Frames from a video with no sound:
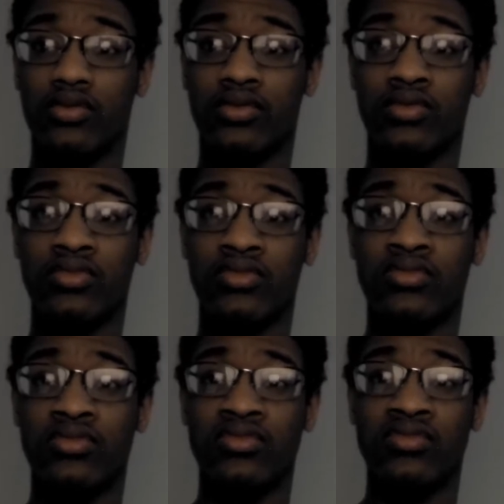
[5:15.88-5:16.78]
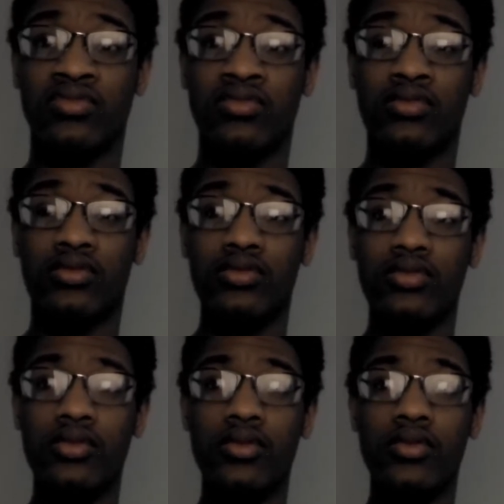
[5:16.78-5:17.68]

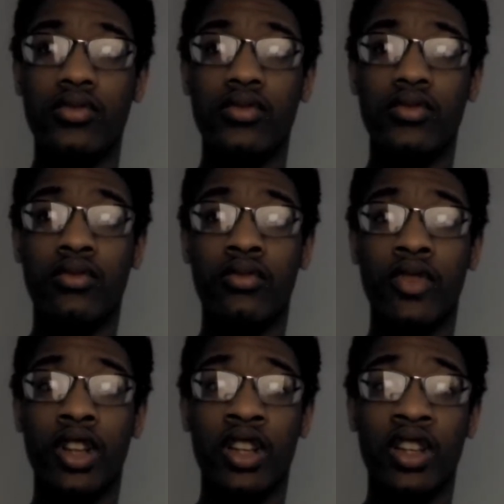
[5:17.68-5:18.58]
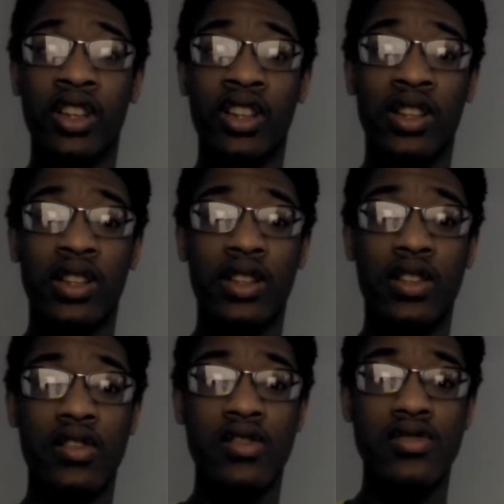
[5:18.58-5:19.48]

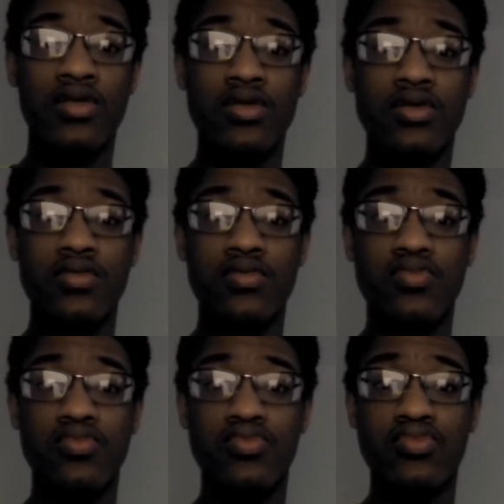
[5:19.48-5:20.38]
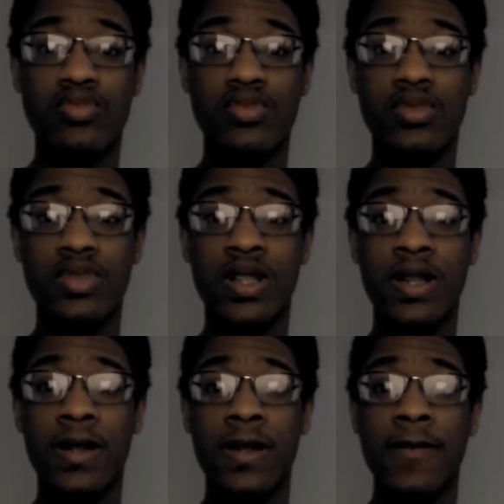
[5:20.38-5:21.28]

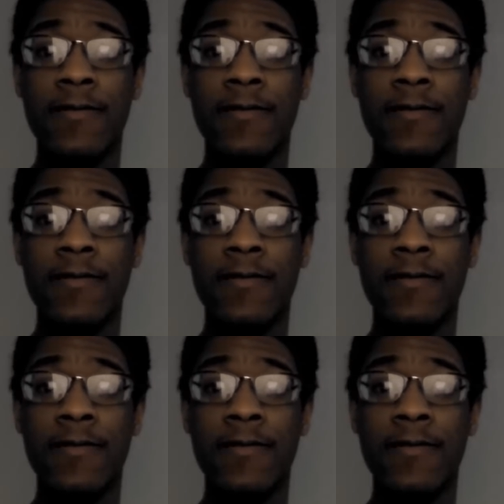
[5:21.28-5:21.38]
Nobody speaks.